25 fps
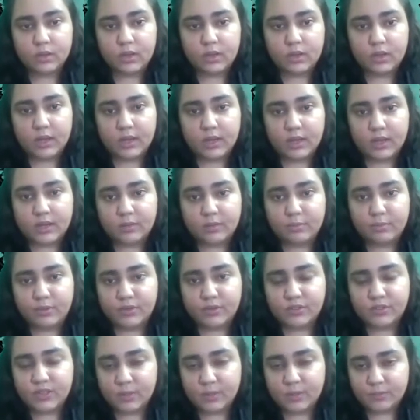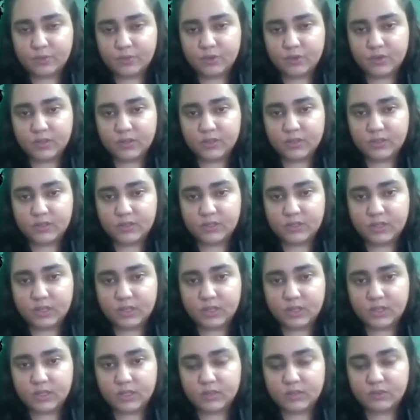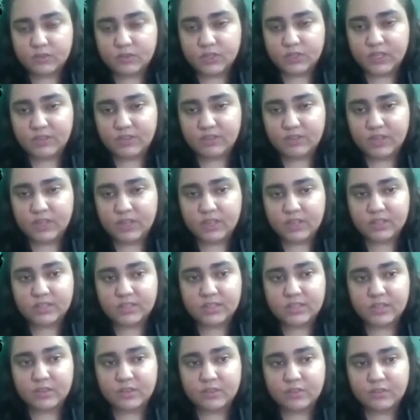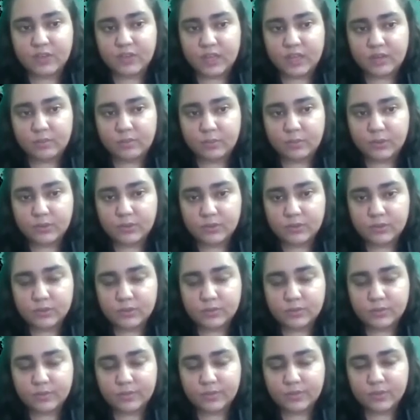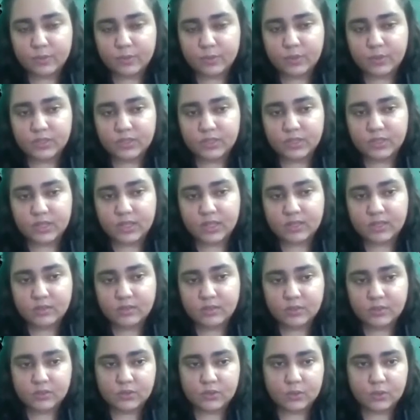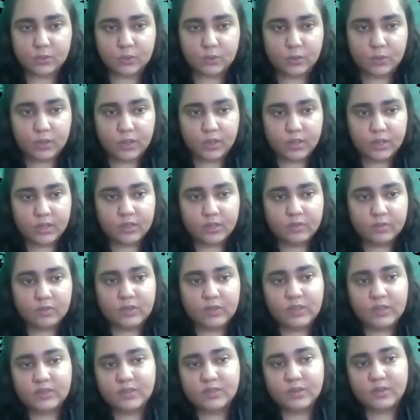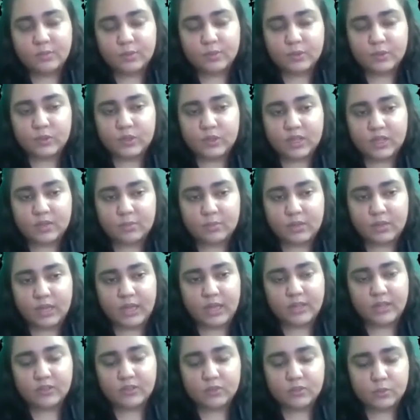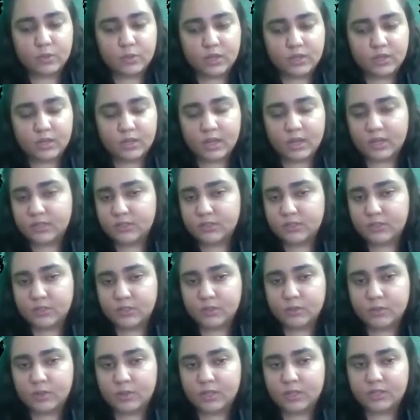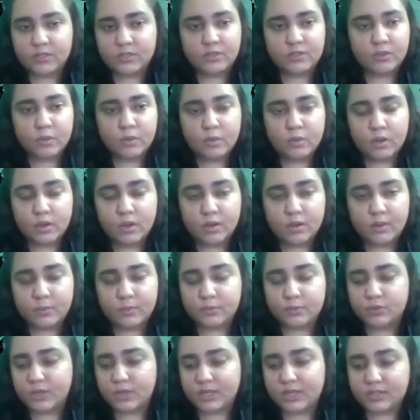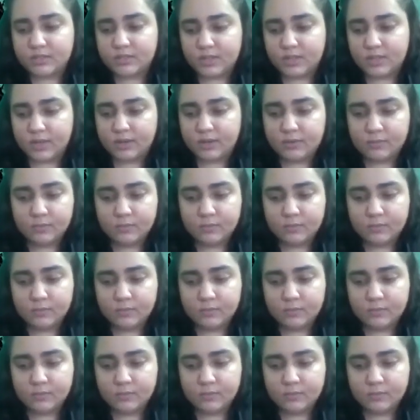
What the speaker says: and perceptron is receiving a set of inputs once again. So these inputs can be x1, x2, and so on up to xn.